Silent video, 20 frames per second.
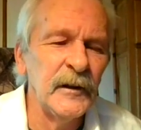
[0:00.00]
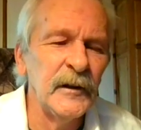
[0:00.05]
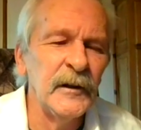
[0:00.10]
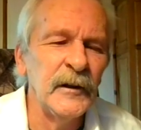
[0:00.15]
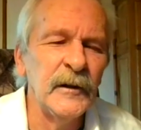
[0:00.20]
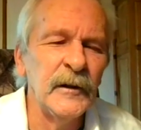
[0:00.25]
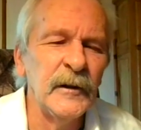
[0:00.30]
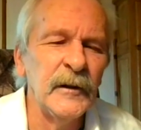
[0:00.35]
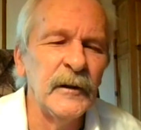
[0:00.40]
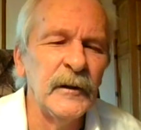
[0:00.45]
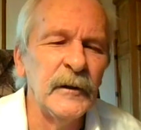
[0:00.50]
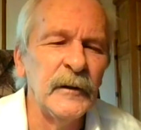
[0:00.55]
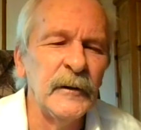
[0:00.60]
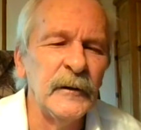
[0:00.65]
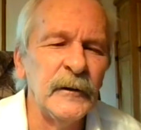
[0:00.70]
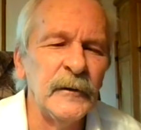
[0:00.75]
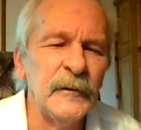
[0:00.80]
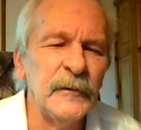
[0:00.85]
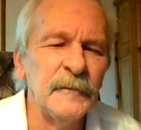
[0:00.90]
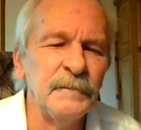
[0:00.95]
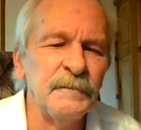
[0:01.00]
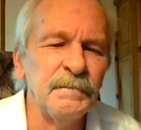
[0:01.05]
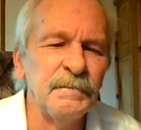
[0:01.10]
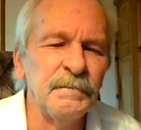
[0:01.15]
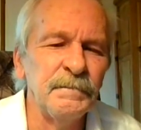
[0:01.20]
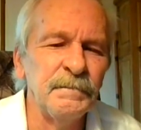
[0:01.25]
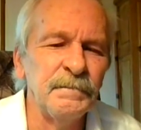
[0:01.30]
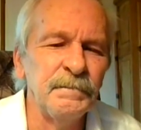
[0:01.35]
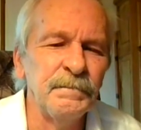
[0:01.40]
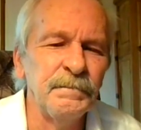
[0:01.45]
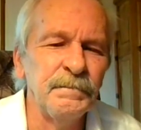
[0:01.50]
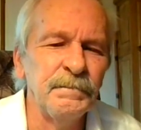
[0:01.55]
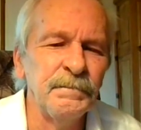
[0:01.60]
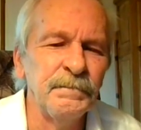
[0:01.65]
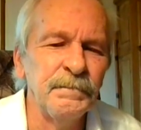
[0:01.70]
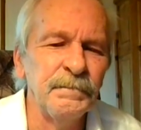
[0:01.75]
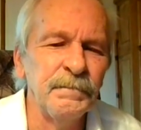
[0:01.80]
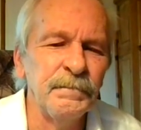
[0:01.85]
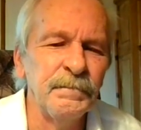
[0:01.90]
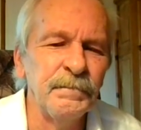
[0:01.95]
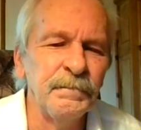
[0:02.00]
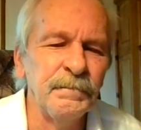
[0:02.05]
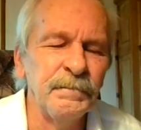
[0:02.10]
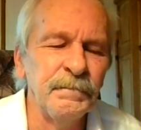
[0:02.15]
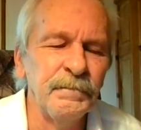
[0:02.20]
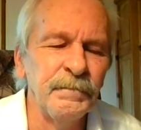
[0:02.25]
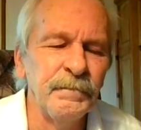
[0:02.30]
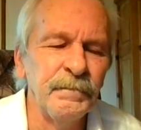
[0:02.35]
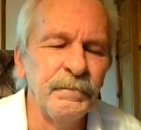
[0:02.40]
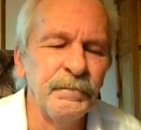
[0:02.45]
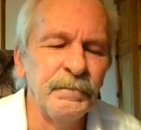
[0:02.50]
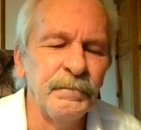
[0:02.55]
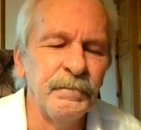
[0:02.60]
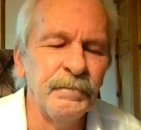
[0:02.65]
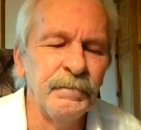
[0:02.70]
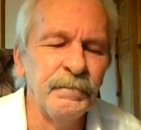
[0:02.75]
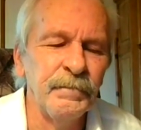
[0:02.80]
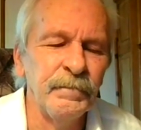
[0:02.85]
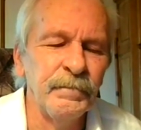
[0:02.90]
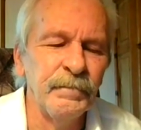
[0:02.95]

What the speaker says: Nothing is said.